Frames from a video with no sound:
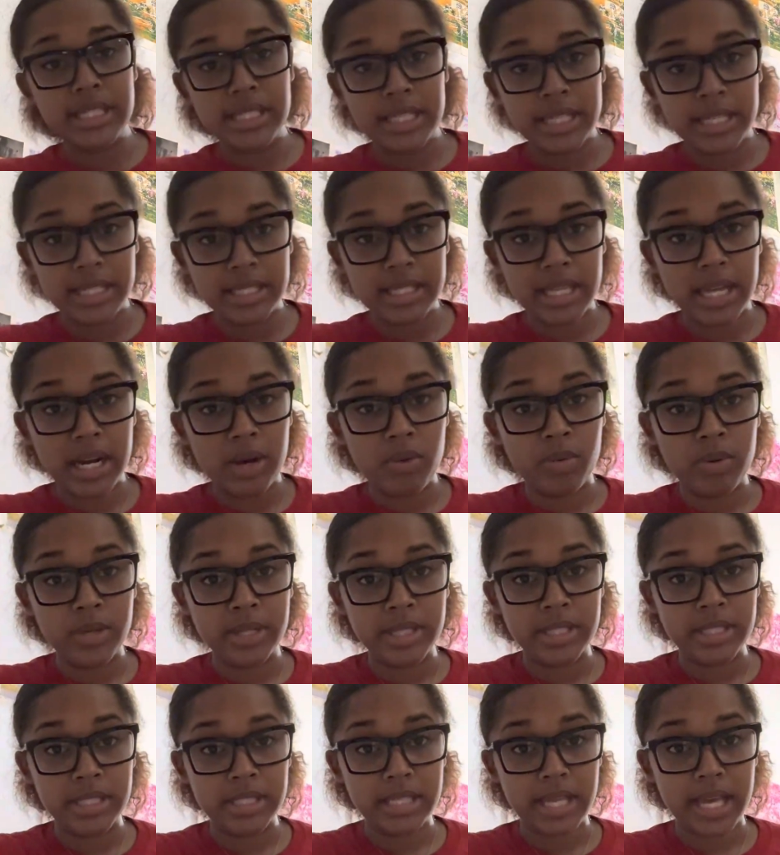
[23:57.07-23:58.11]
things that I want to
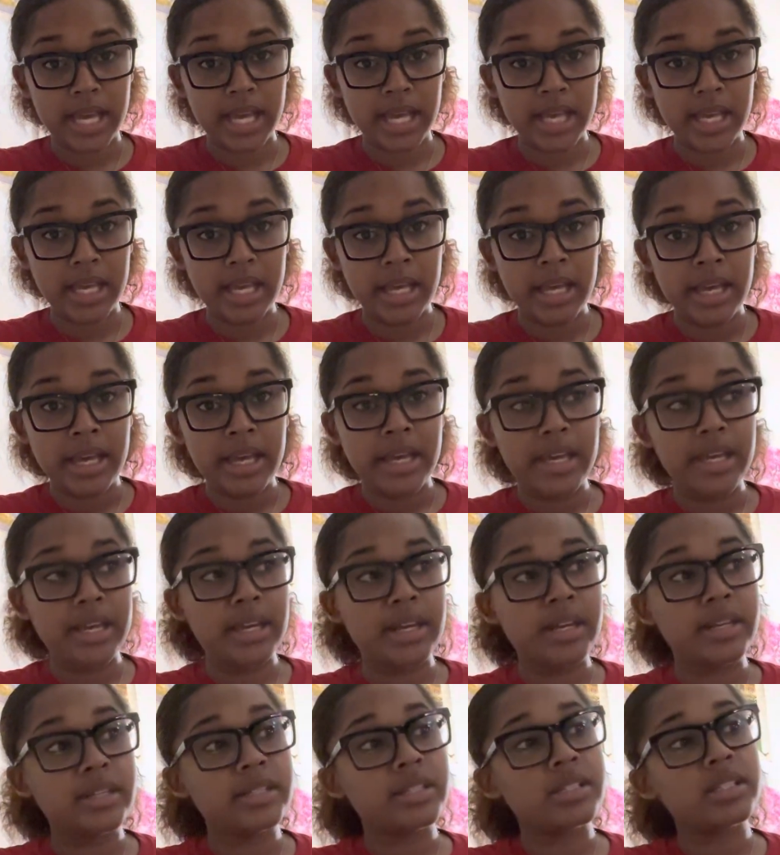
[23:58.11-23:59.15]
say
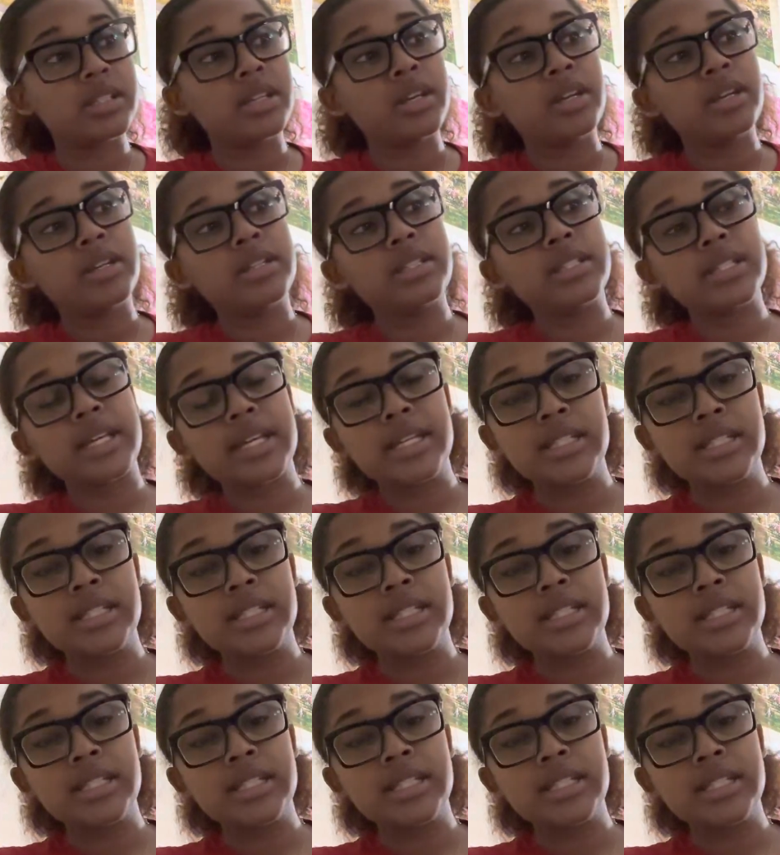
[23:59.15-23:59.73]
is say